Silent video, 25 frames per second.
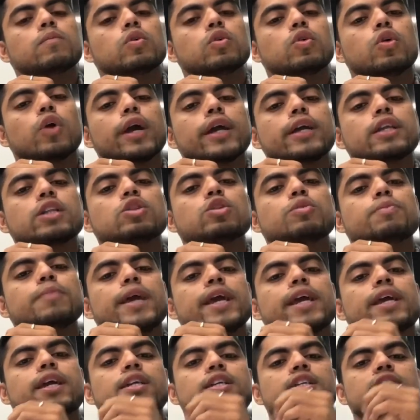going to
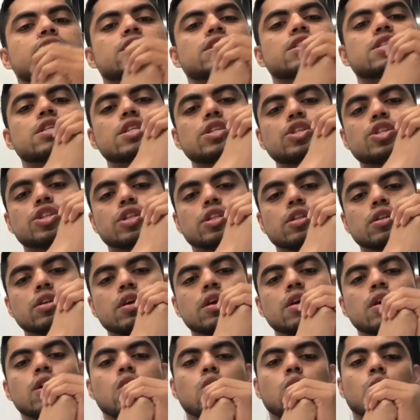make a decision
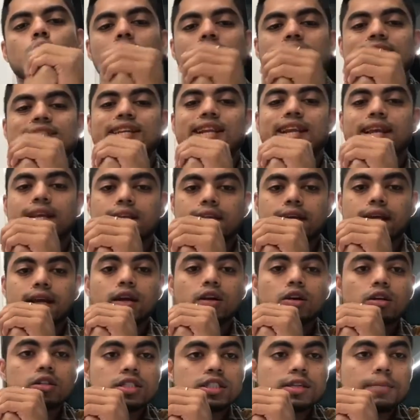while selecting a
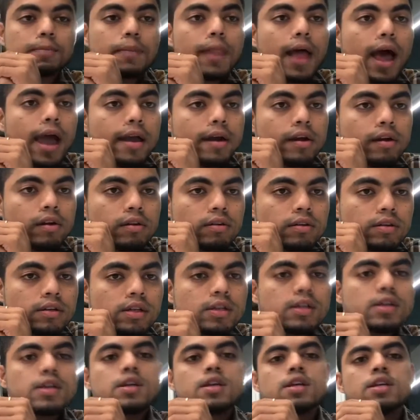good supplier.
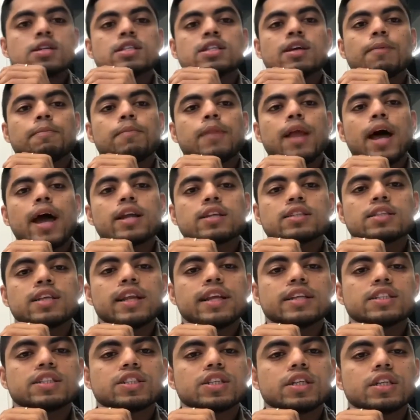Supplier
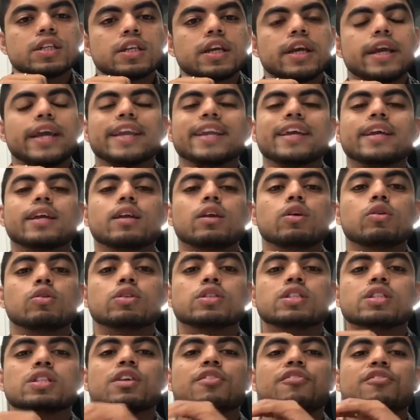selection
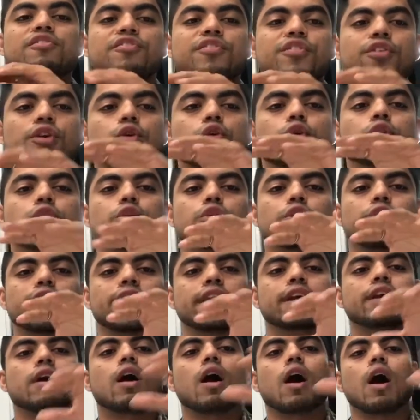includes few
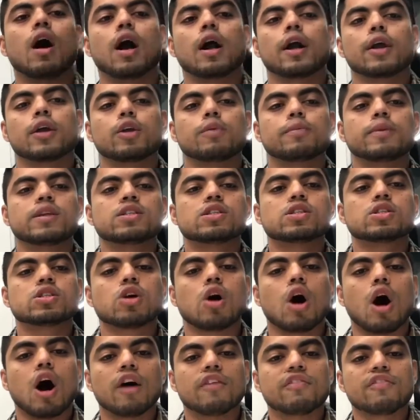unique arguments
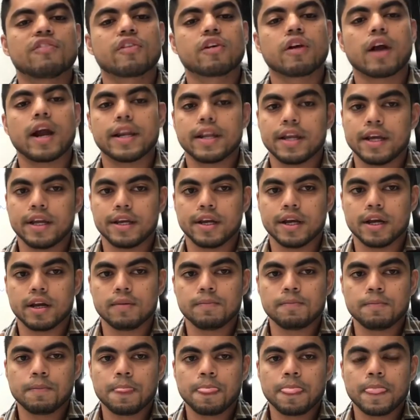of criteria.
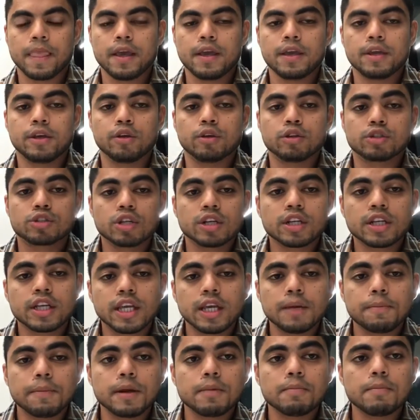You should
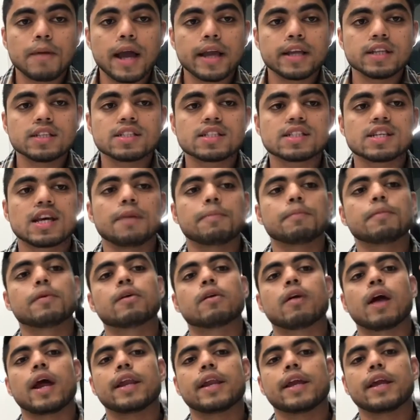keep in mind some
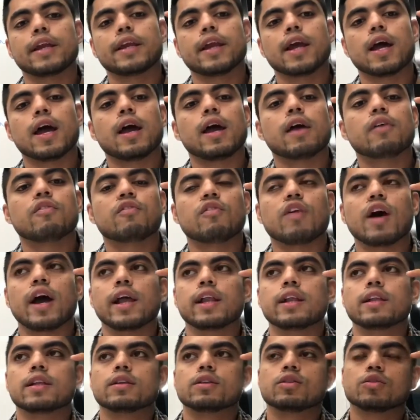criteria
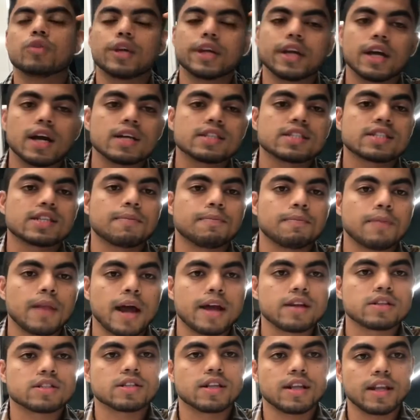while doing a
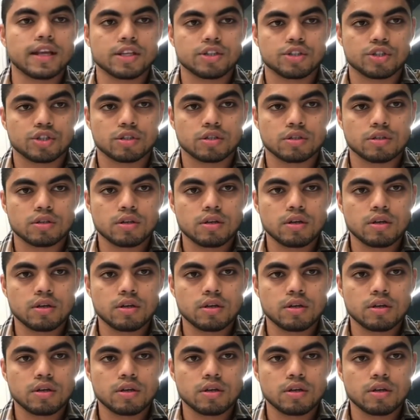supplier selection.